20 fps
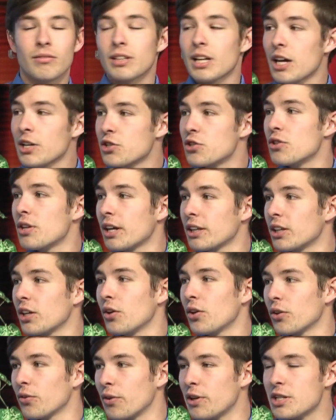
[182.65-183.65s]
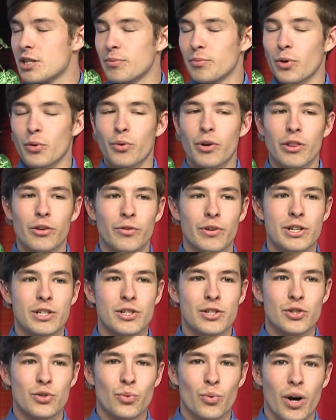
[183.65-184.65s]
not the only reason, but one of the
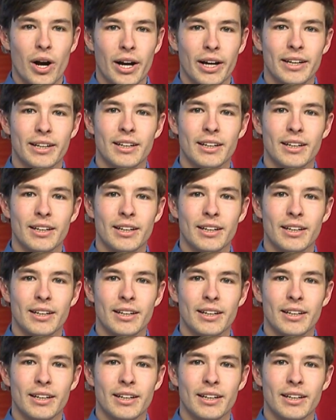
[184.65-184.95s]
reasons why